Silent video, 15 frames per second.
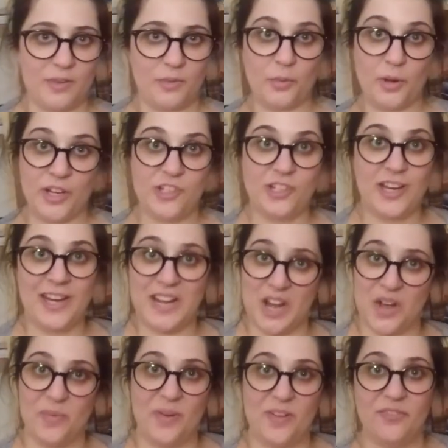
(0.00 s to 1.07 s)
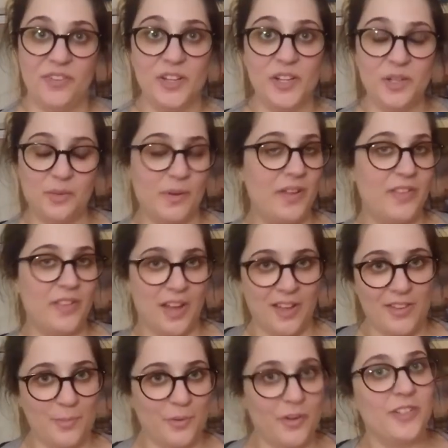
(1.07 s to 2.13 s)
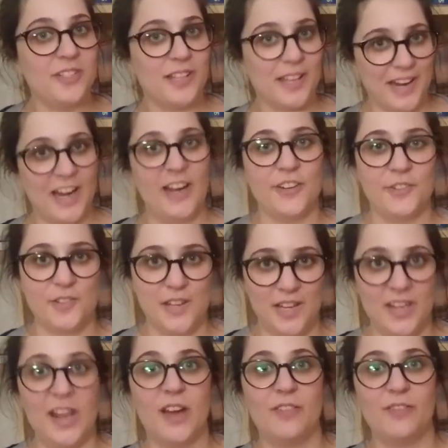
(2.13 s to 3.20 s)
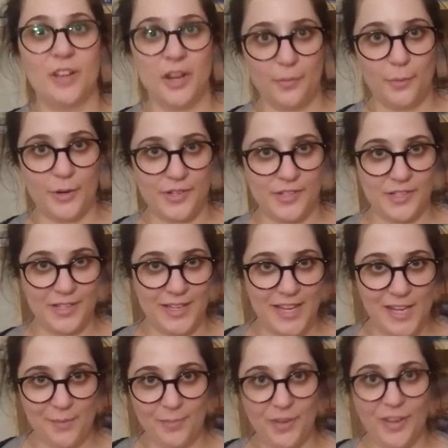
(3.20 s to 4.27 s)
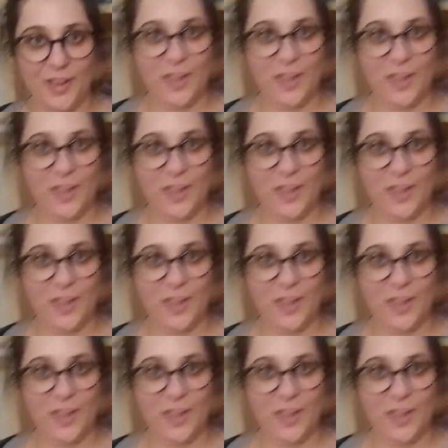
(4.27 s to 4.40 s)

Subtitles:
which can now be filled with other books that I actually love and want to keep.